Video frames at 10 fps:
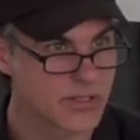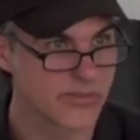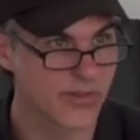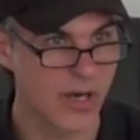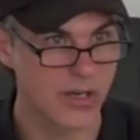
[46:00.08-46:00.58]

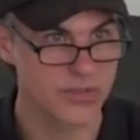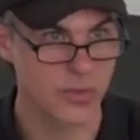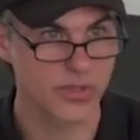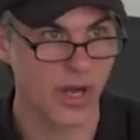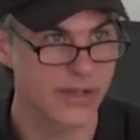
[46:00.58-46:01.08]
insofar as
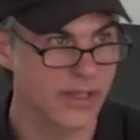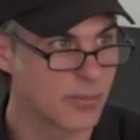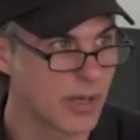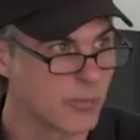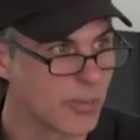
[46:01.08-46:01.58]
we're talking
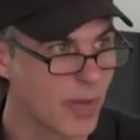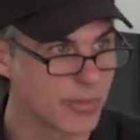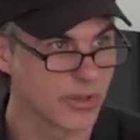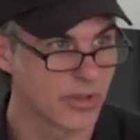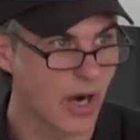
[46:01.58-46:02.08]
about
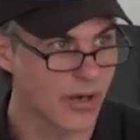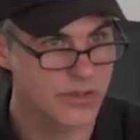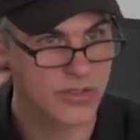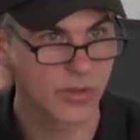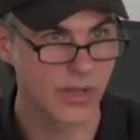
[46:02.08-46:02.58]
popular
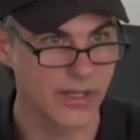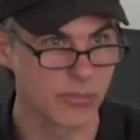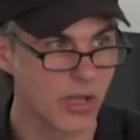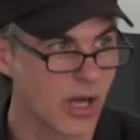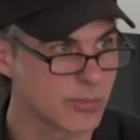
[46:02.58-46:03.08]
art. So like
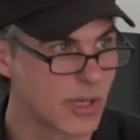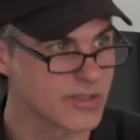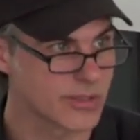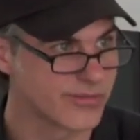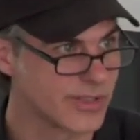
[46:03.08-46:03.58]
a
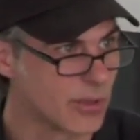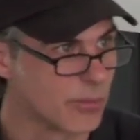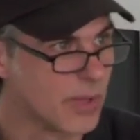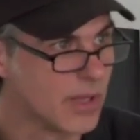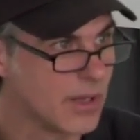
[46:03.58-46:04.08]
blockbuster film